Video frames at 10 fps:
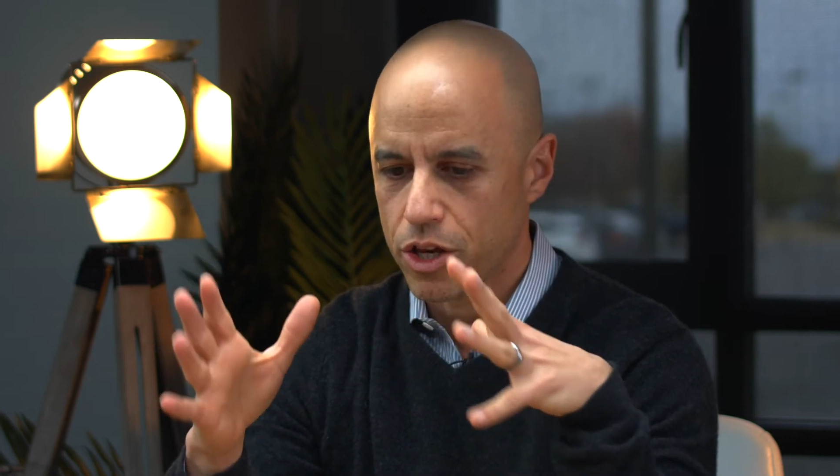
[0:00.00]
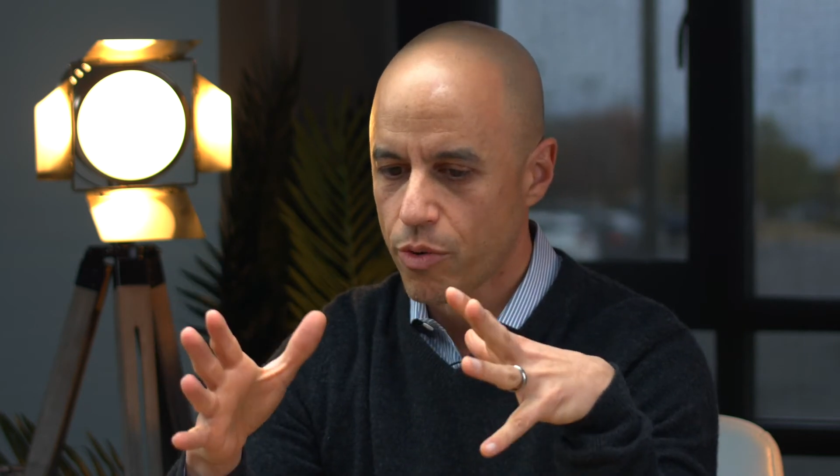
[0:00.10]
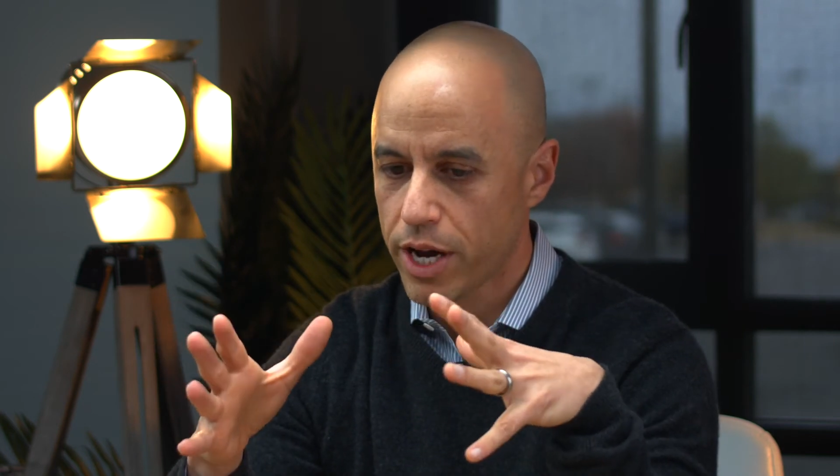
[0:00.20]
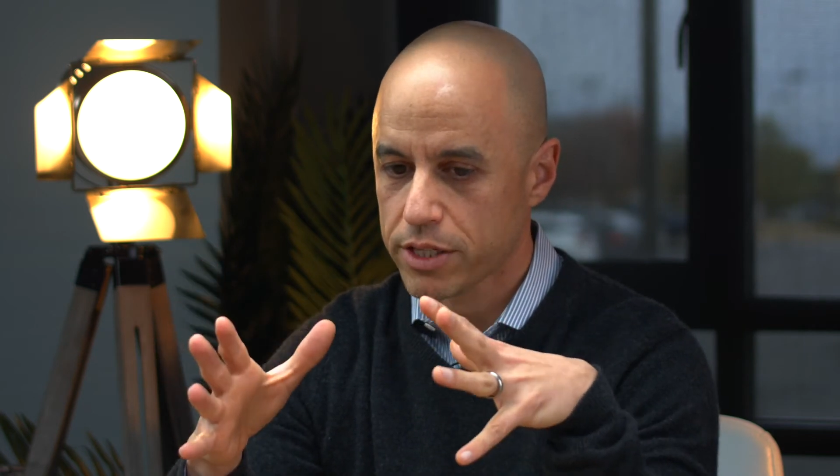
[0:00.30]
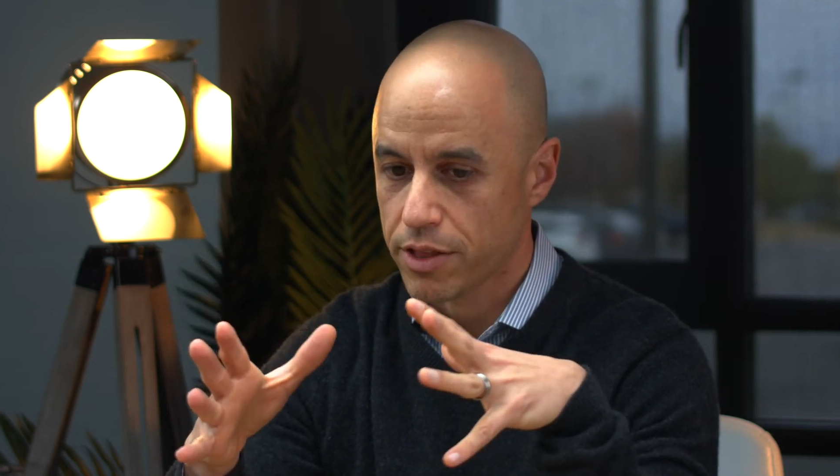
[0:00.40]

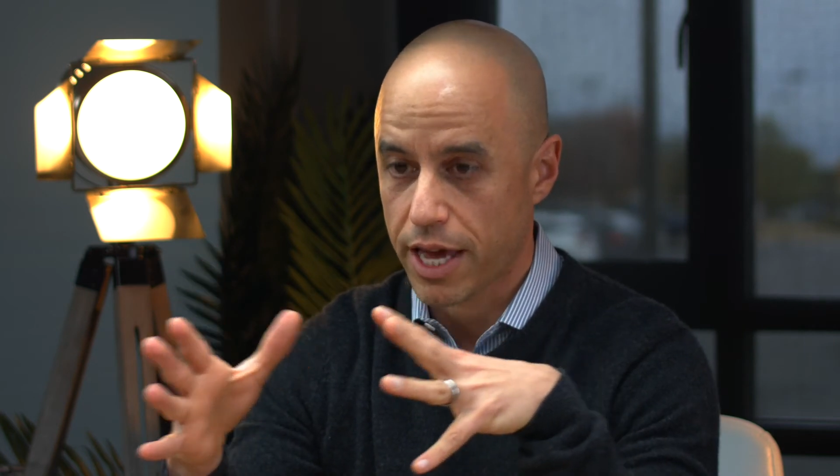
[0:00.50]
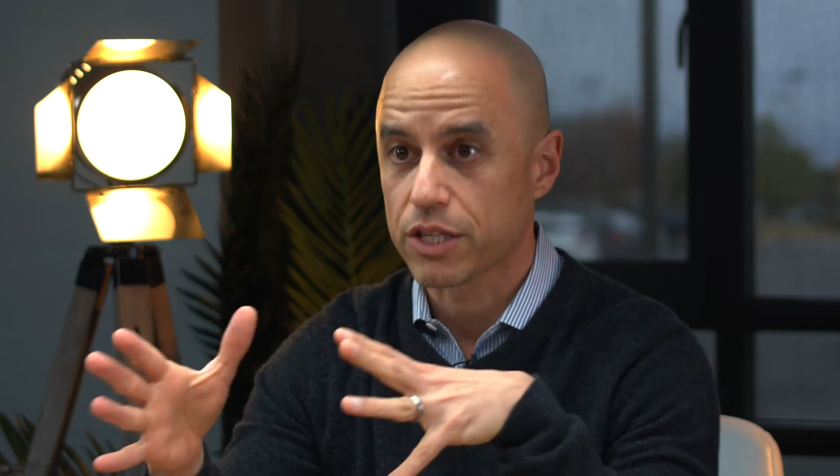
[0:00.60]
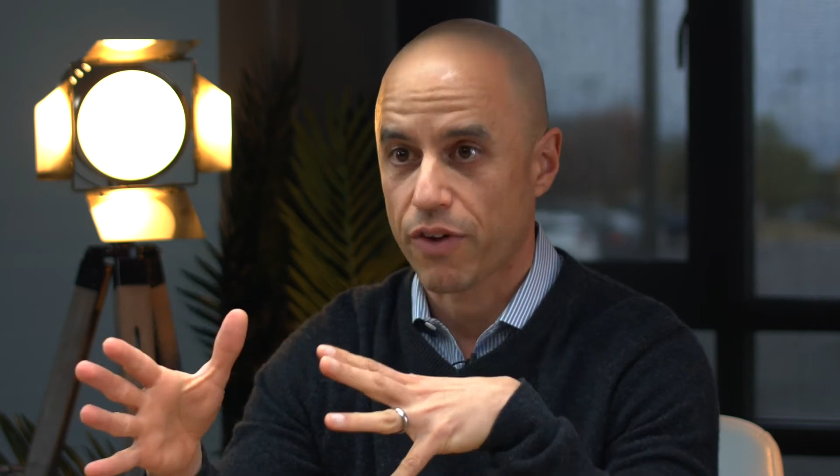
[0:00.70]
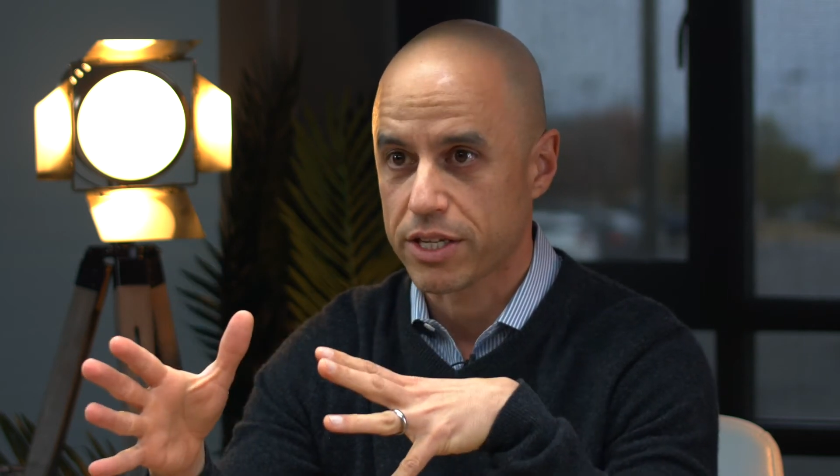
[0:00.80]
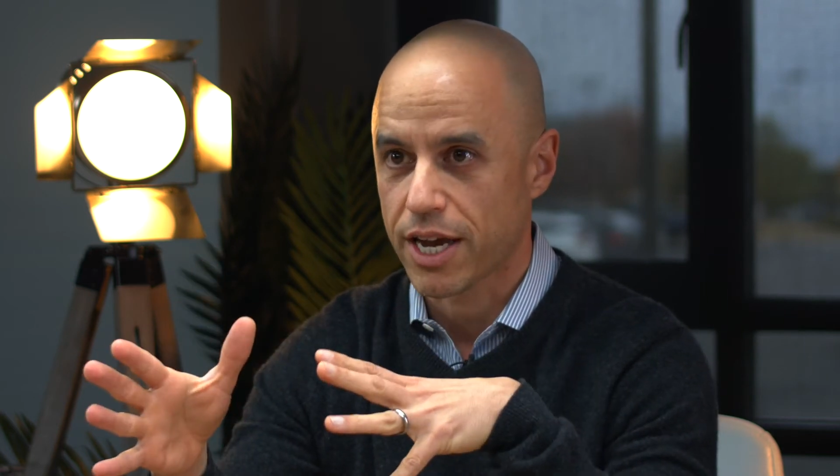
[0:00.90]
US,
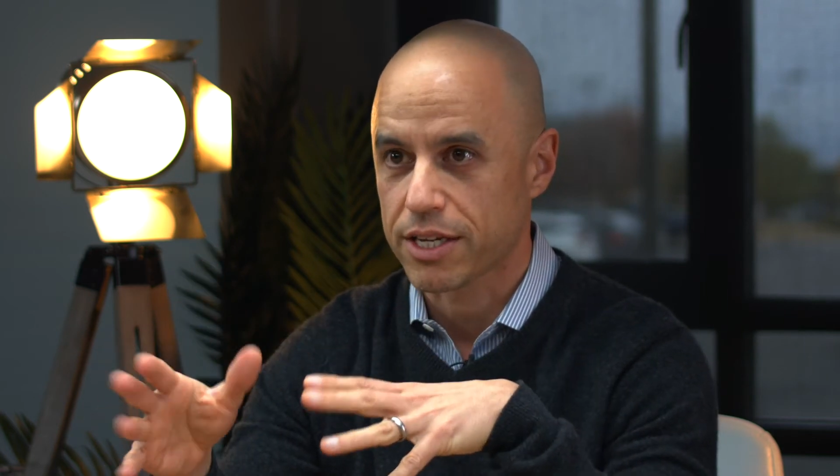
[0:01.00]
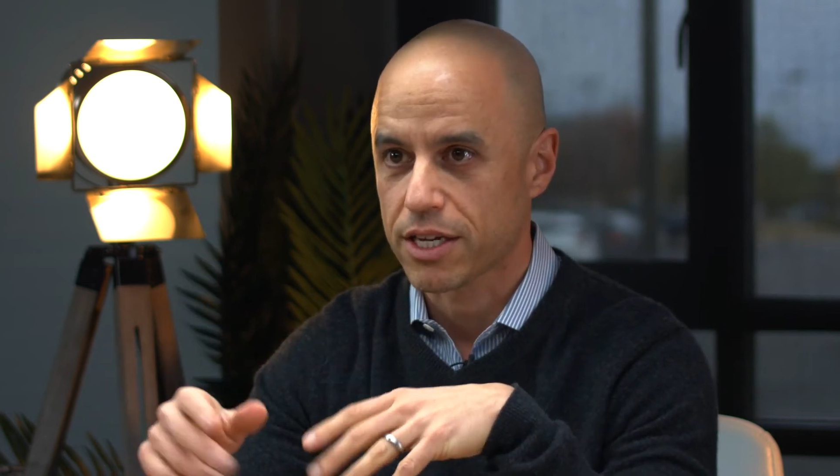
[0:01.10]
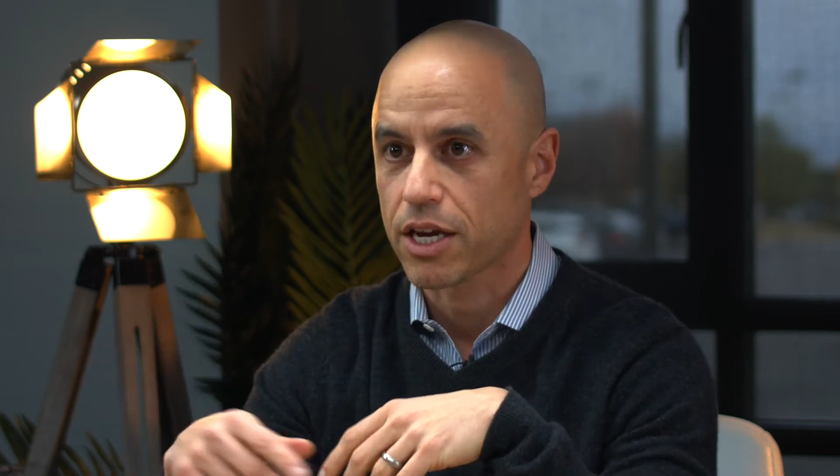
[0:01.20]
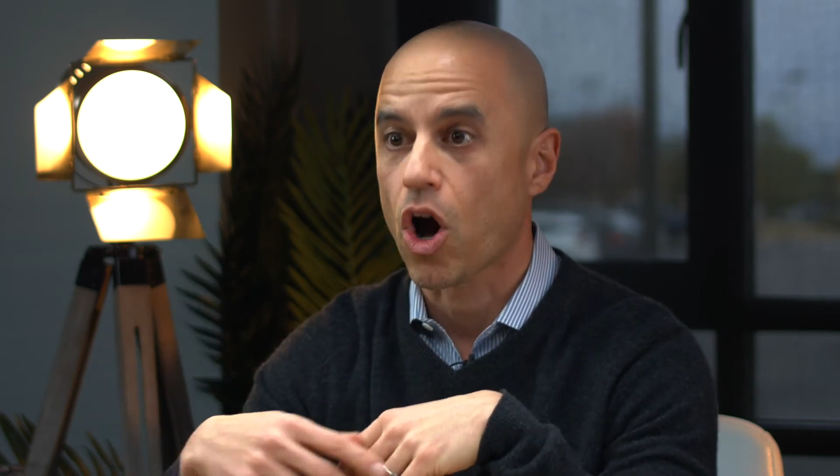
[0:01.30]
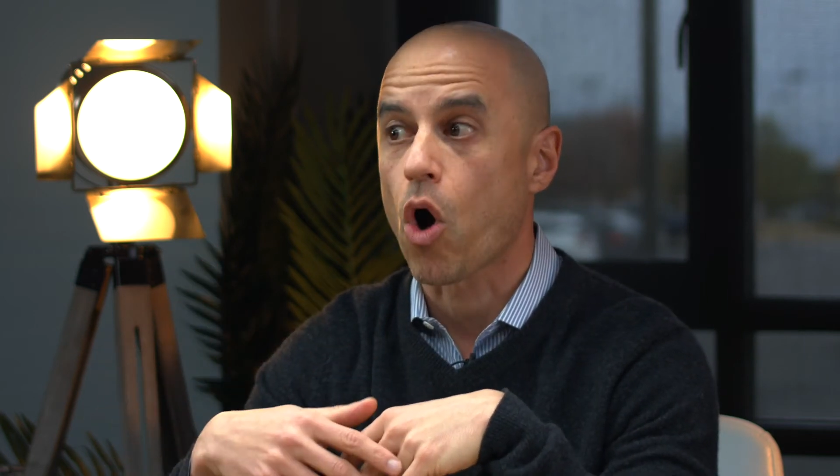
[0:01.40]
that's fantastic.